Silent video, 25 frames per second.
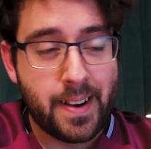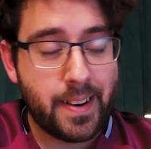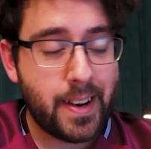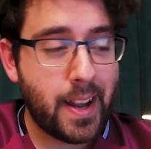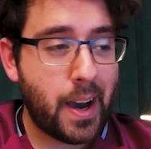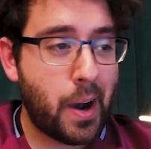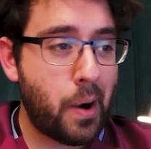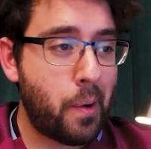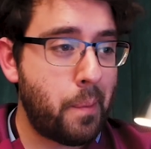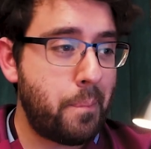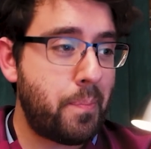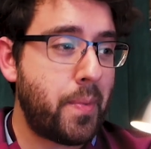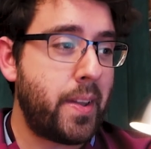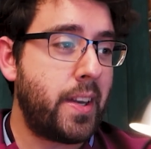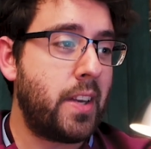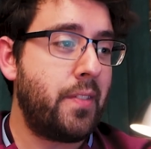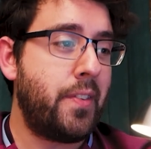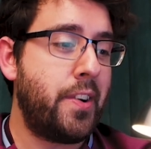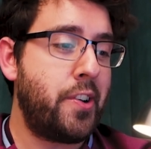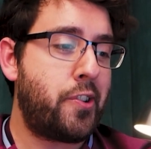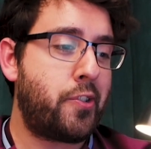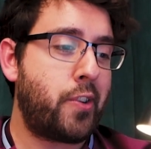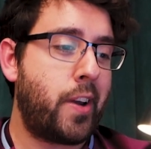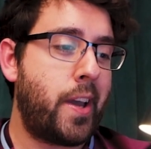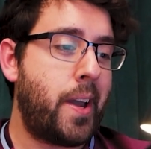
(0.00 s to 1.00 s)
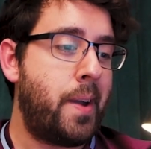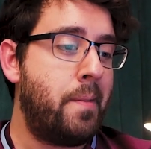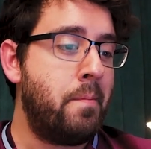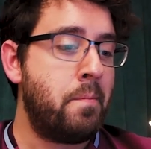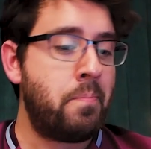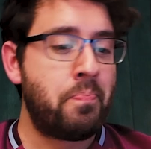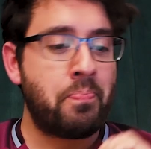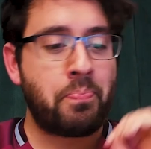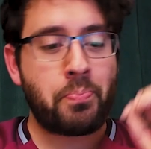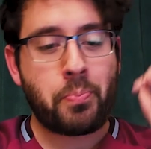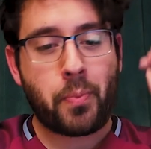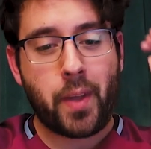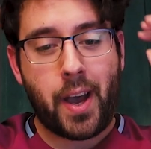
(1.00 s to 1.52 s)
Now, individually,
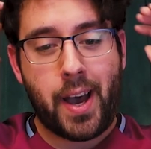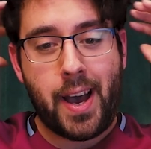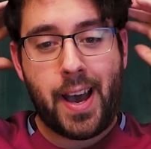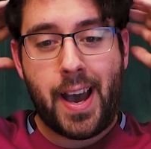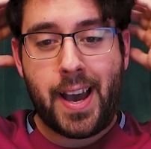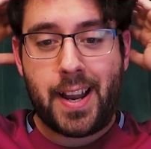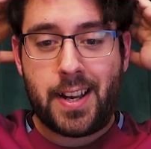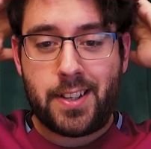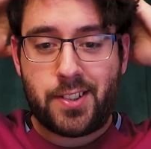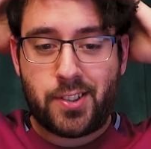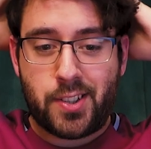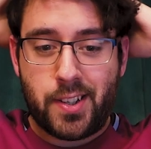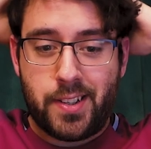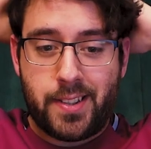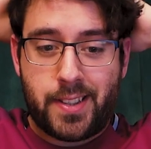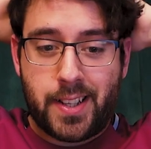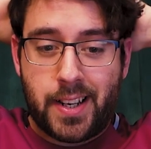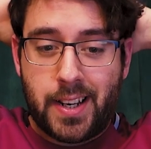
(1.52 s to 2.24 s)
Edison